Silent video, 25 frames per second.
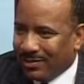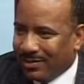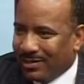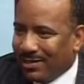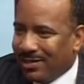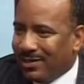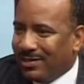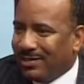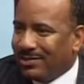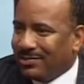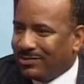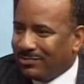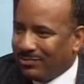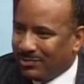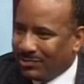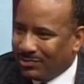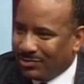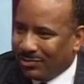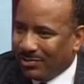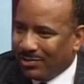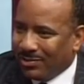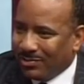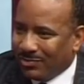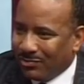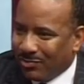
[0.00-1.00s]
college. We
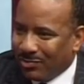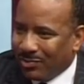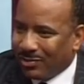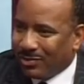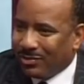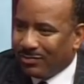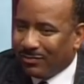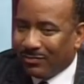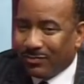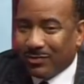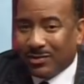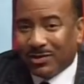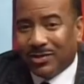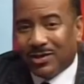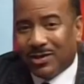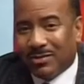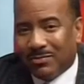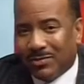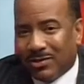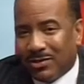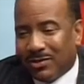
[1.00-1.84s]
started working for a company